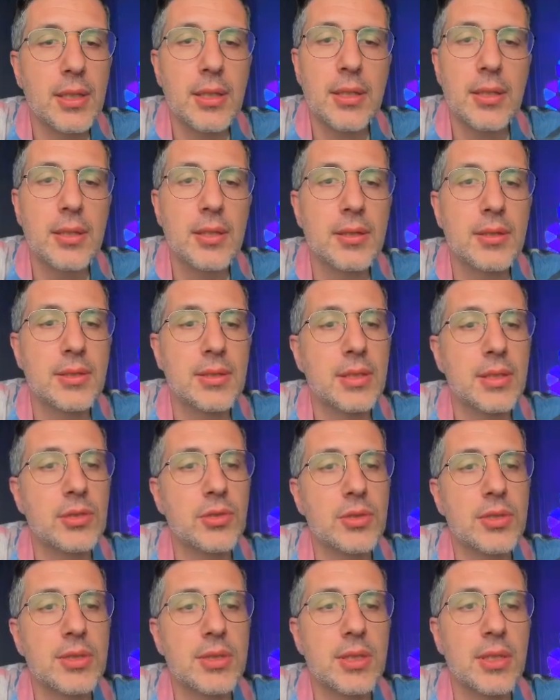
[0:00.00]
here is
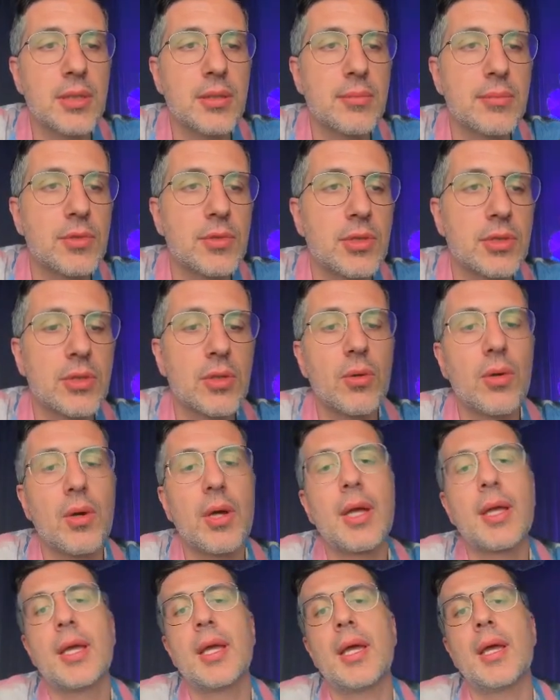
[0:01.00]
interested, just go
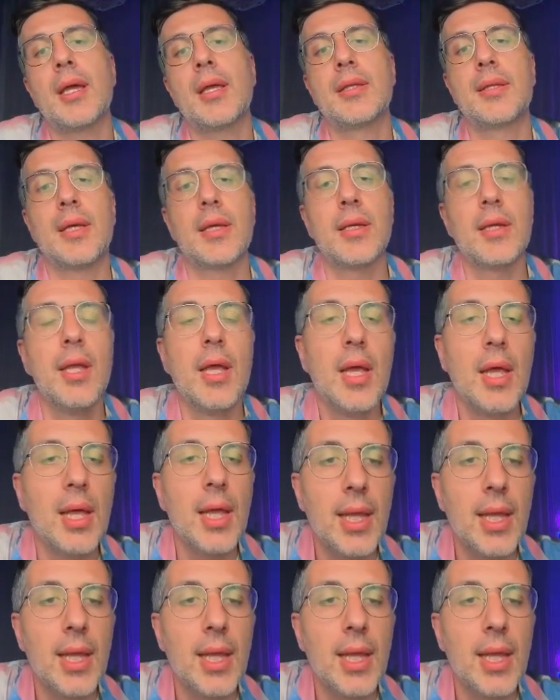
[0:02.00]
ahead and